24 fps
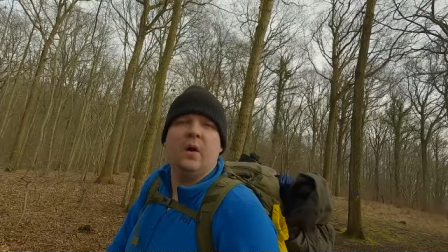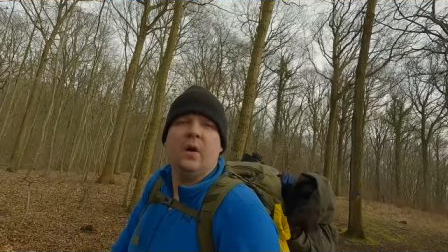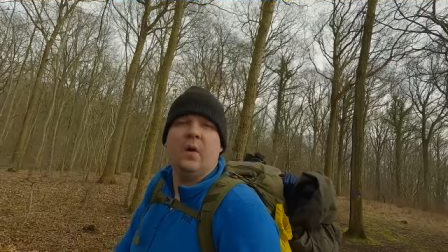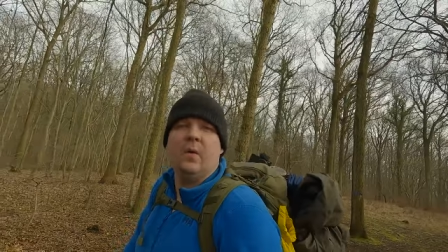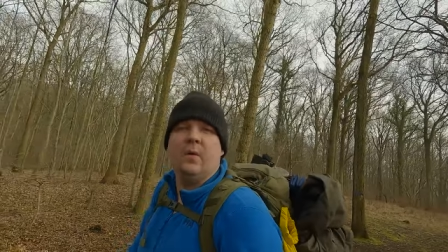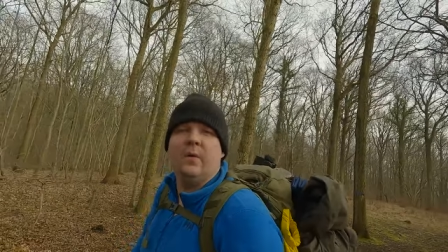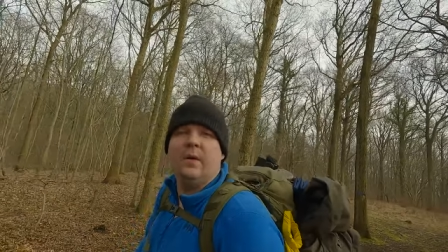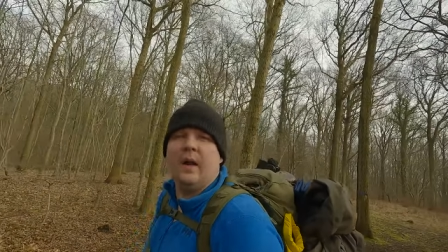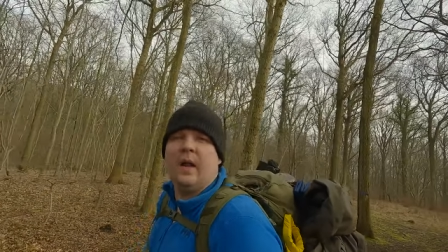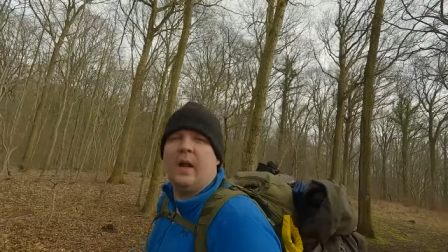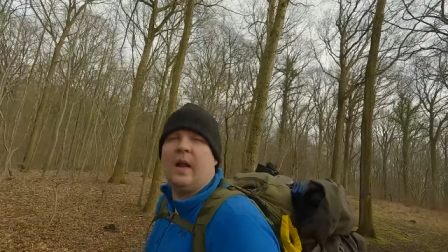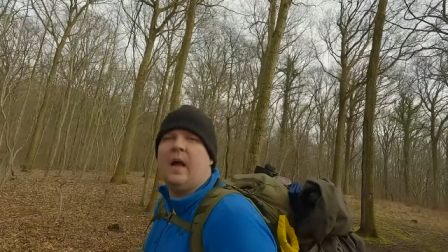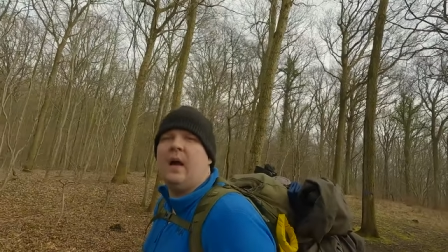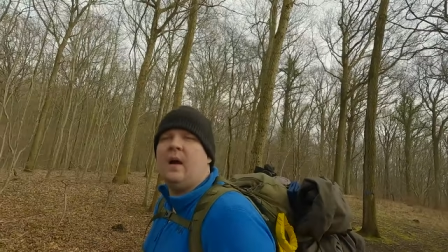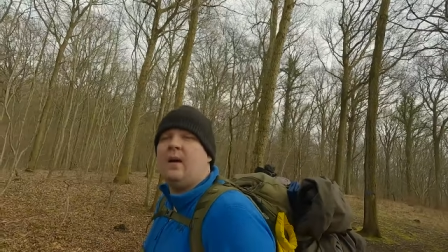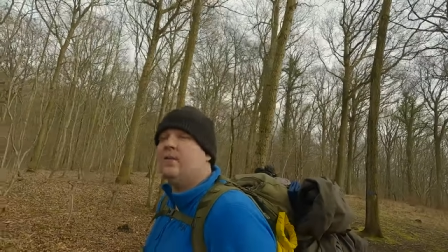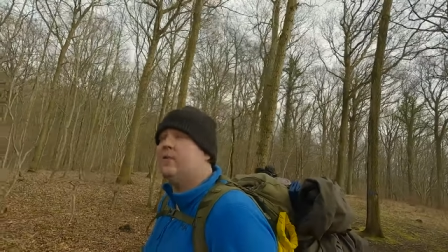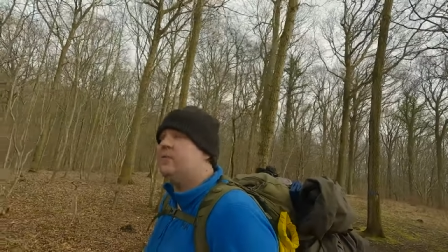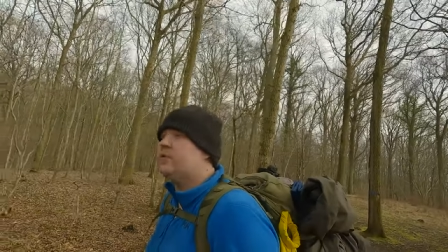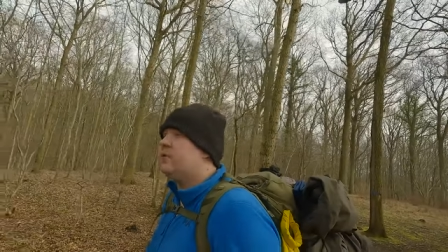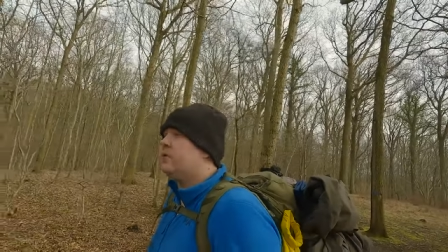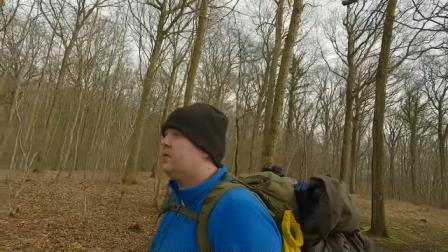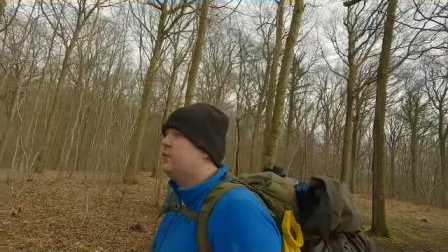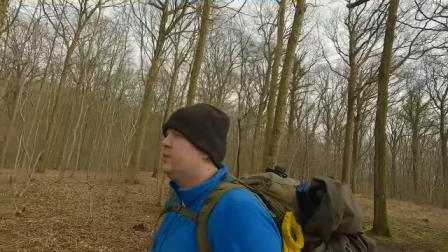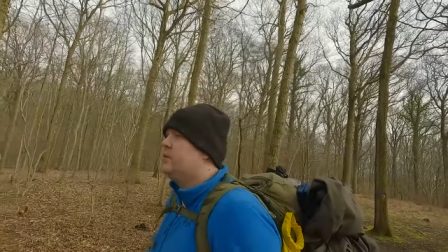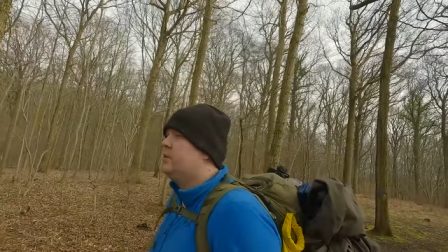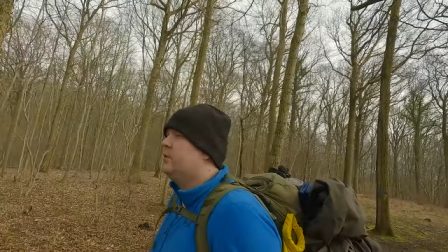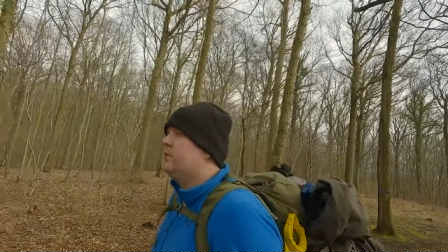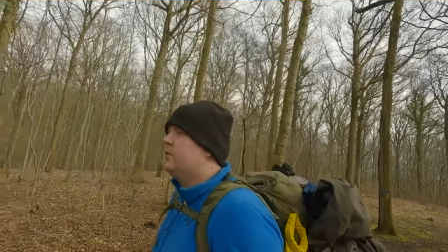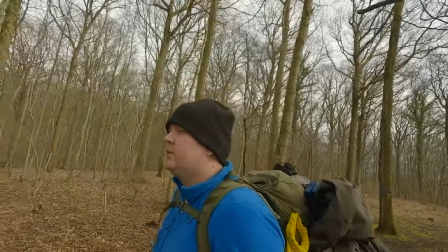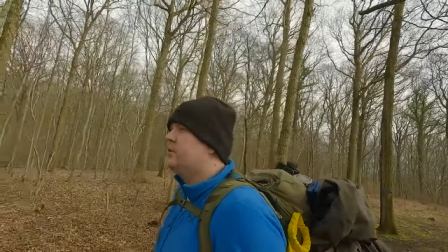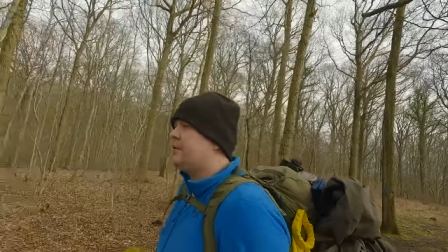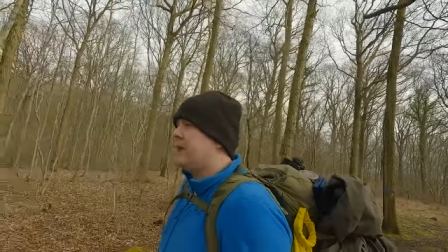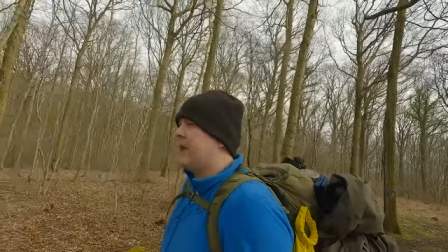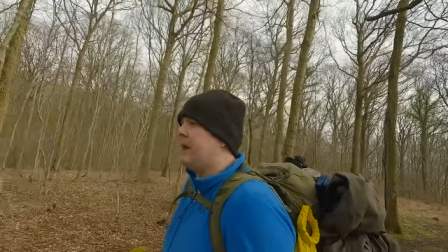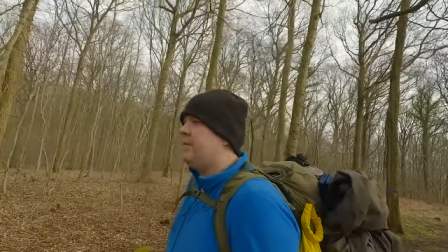You're only allowed to
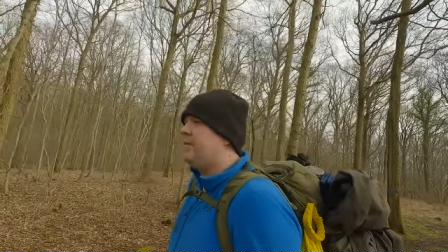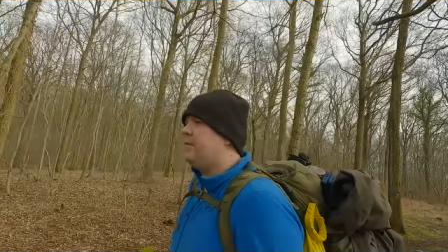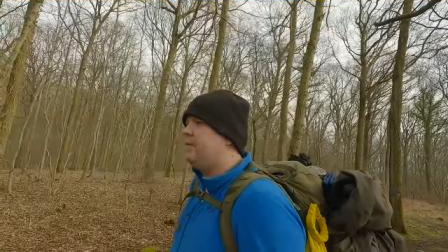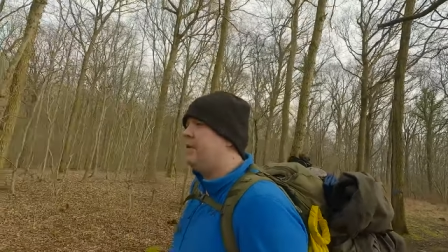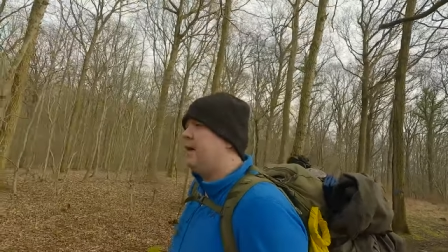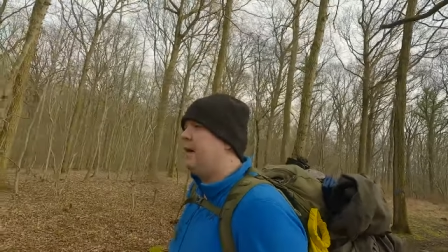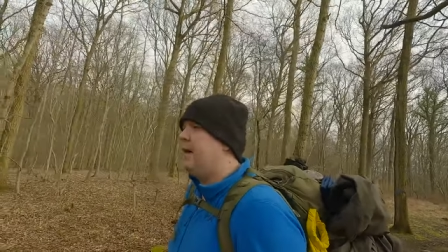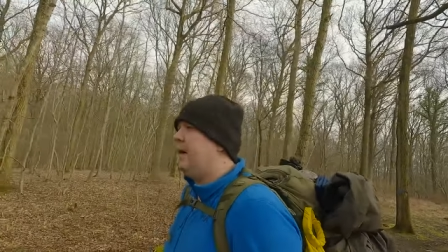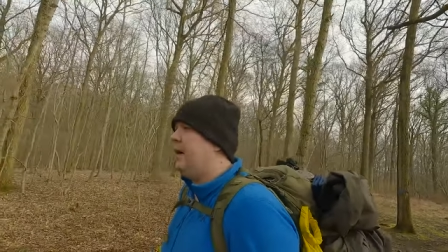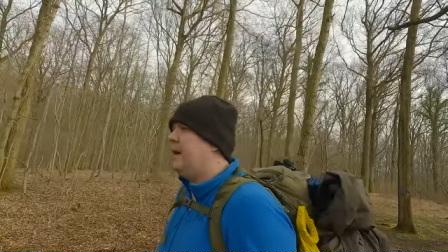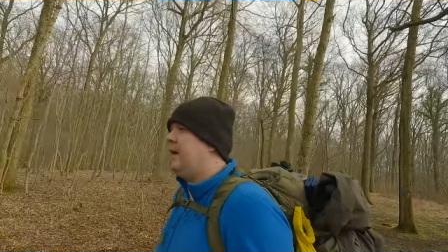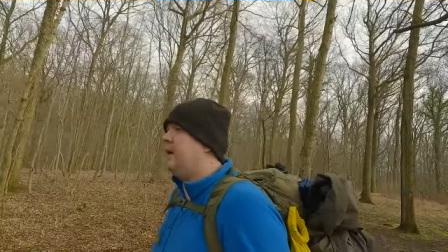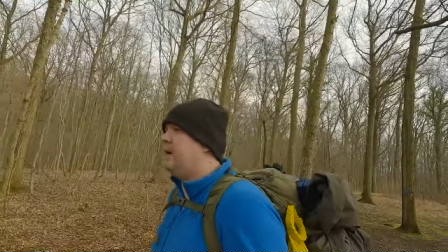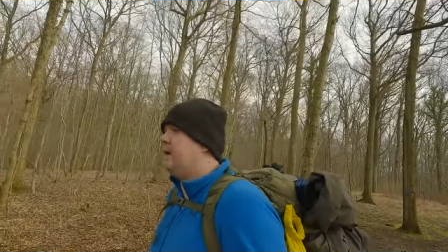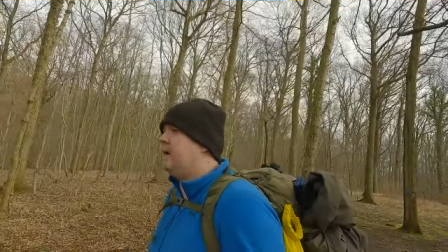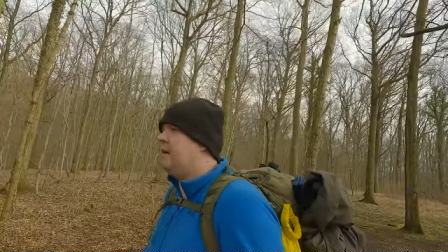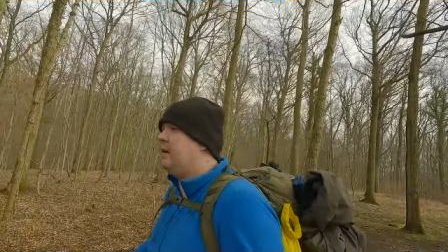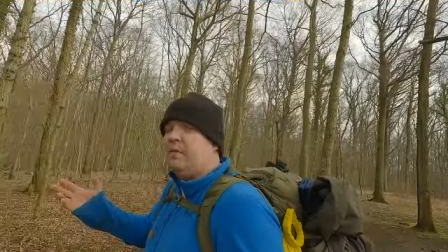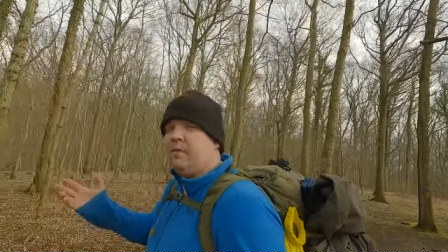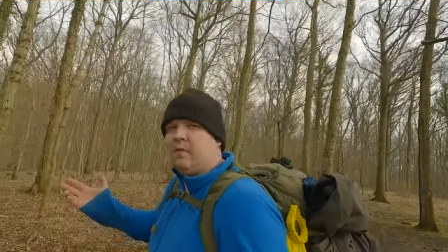use campfire